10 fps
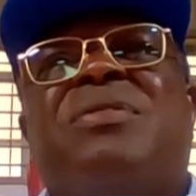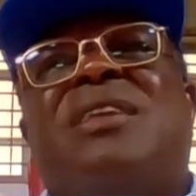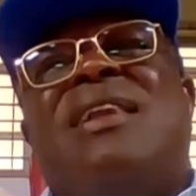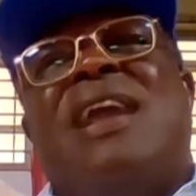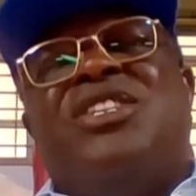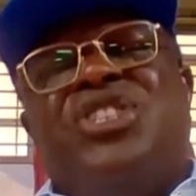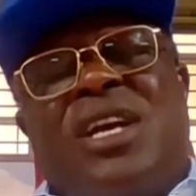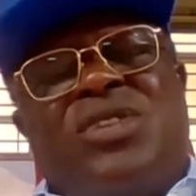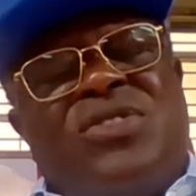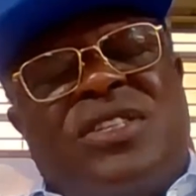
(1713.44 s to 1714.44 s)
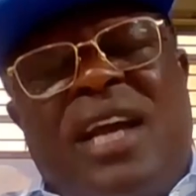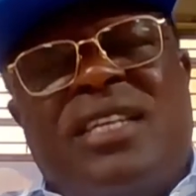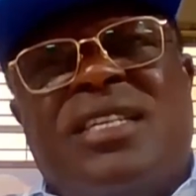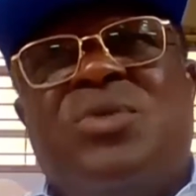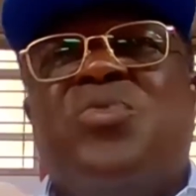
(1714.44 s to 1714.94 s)
you know, the
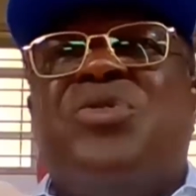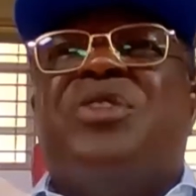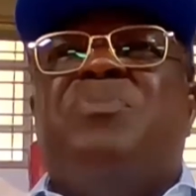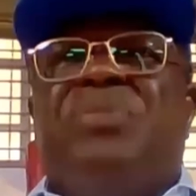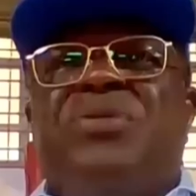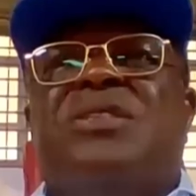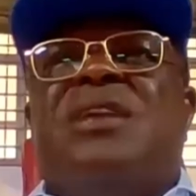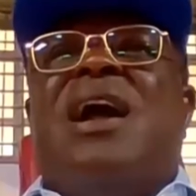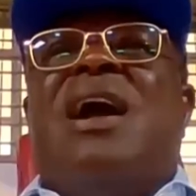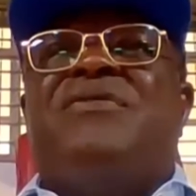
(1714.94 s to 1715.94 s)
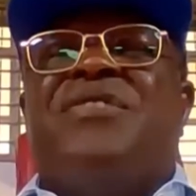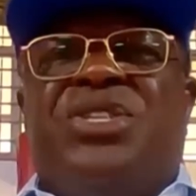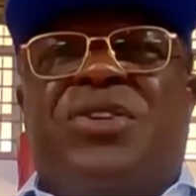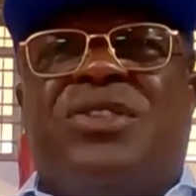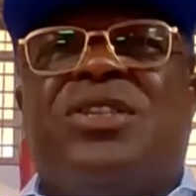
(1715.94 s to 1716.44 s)
Nigerian society, we
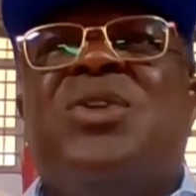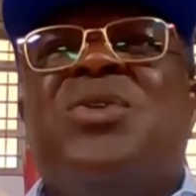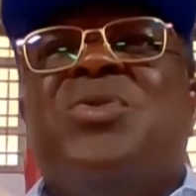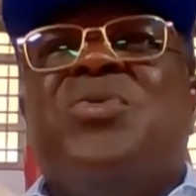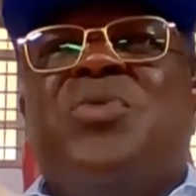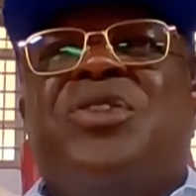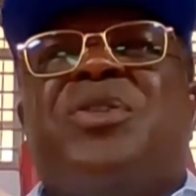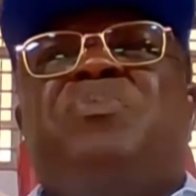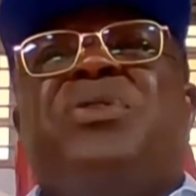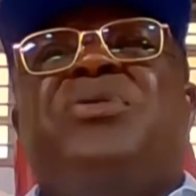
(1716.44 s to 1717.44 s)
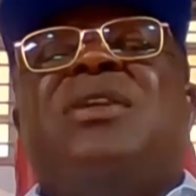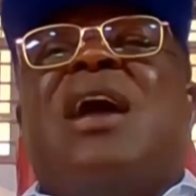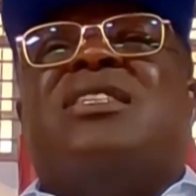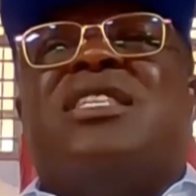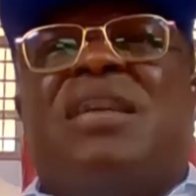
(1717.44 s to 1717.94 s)
rebuild our regions,
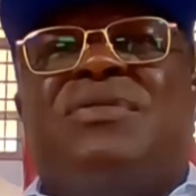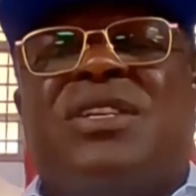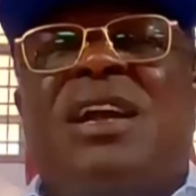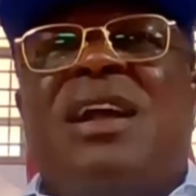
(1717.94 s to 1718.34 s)
we rebuild